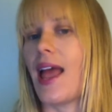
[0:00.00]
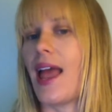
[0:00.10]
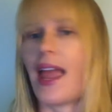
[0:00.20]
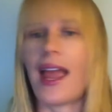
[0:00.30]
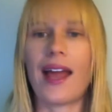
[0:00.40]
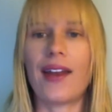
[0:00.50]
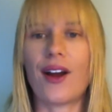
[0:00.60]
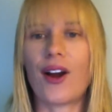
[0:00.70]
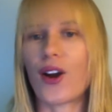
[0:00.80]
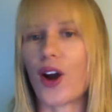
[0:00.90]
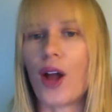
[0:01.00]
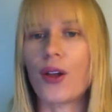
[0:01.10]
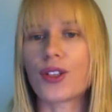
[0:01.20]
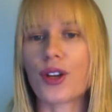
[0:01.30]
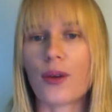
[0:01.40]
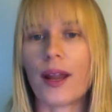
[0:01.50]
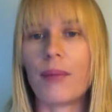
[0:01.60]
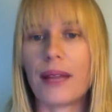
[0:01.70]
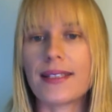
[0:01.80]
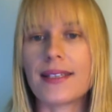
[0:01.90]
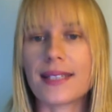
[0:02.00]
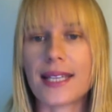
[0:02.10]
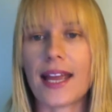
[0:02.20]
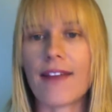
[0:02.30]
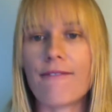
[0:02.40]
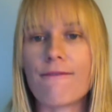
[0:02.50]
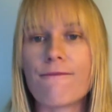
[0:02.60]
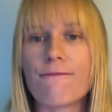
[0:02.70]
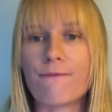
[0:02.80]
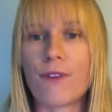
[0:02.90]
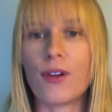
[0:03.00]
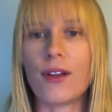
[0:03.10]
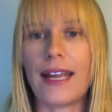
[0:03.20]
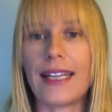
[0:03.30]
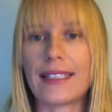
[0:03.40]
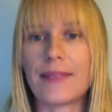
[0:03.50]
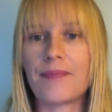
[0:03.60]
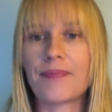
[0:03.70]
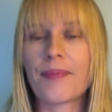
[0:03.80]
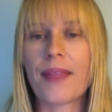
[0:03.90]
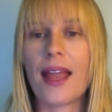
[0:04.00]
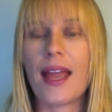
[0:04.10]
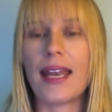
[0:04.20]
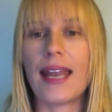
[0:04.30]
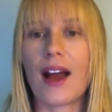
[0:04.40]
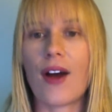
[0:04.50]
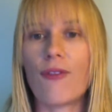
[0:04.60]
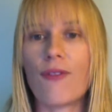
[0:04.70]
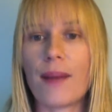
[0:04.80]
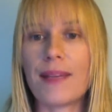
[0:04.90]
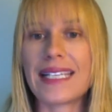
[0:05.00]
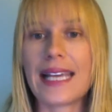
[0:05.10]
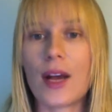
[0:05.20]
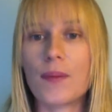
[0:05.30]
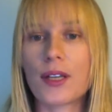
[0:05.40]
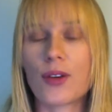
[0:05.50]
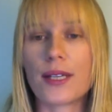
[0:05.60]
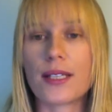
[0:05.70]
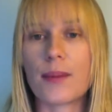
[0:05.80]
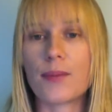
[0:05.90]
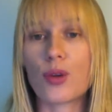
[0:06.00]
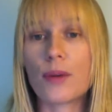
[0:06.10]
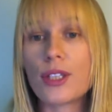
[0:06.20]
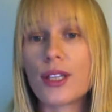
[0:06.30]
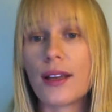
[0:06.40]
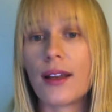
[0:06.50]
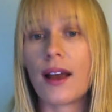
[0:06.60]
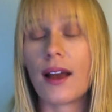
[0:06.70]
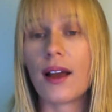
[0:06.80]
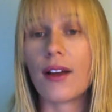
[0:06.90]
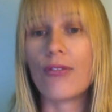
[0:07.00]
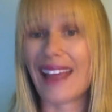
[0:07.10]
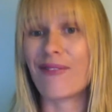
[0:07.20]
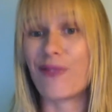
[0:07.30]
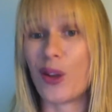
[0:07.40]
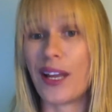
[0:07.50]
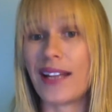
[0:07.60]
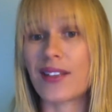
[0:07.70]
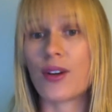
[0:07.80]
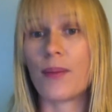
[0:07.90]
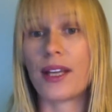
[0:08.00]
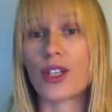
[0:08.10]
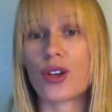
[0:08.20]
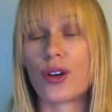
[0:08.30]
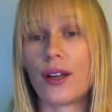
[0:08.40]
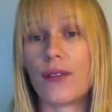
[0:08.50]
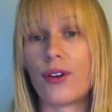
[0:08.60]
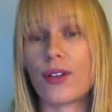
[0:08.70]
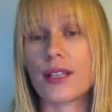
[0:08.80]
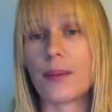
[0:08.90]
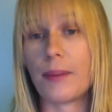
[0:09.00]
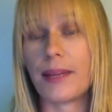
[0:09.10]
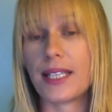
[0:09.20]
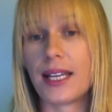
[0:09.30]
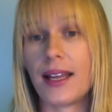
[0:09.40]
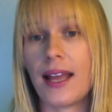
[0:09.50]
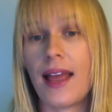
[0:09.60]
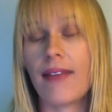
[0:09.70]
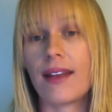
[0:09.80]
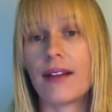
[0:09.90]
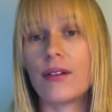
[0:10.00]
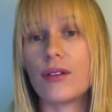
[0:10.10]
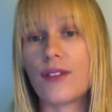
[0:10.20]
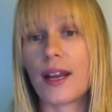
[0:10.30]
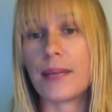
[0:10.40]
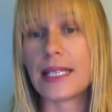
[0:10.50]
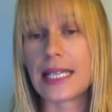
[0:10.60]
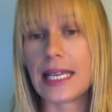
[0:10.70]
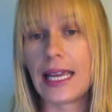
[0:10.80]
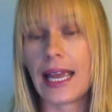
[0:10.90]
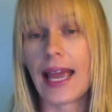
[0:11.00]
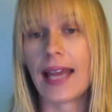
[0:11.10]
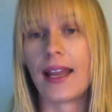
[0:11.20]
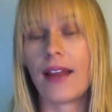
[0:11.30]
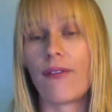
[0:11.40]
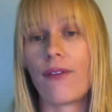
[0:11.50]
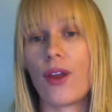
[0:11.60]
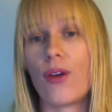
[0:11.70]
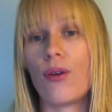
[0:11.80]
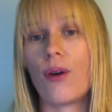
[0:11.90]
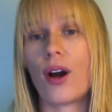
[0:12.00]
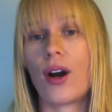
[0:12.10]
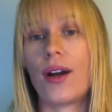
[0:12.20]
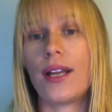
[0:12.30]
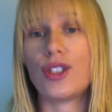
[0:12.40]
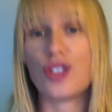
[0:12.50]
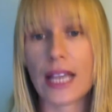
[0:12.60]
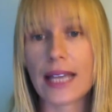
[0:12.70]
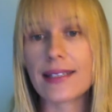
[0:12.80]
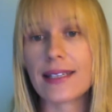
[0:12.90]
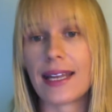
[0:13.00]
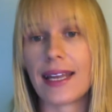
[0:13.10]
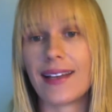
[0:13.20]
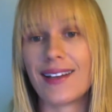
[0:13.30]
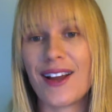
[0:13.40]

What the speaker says: and our collards are great places to get folate. Now, vitamin C helps increase the absorption of folate, so make sure if you're supplementing that includes vitamin C, and if you are ingesting it